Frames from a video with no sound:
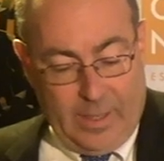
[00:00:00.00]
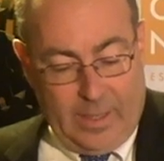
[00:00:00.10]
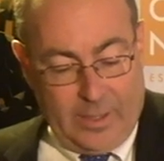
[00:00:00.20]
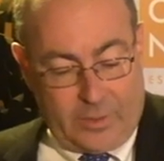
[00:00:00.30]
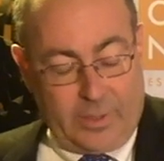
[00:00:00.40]

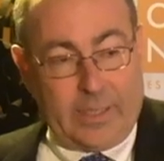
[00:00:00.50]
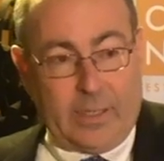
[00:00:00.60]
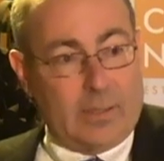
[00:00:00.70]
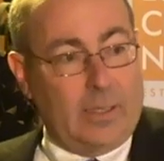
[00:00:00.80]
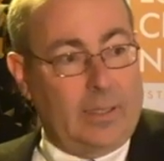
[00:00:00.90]
History
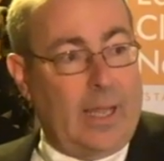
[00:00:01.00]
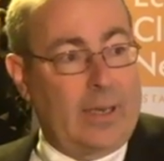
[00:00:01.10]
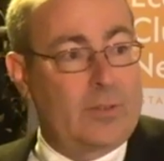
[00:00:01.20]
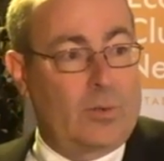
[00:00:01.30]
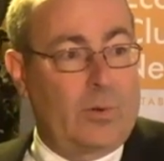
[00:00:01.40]
tells a lot
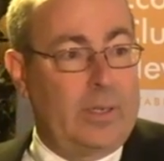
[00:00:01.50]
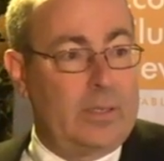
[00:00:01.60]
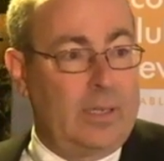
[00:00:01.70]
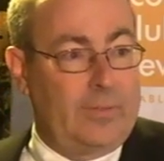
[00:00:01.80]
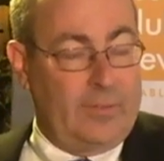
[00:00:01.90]
of
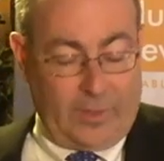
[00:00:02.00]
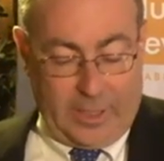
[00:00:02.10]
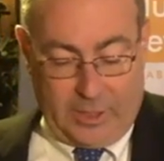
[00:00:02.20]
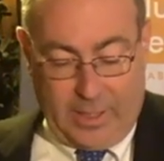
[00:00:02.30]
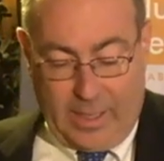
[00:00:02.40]
stories of inflation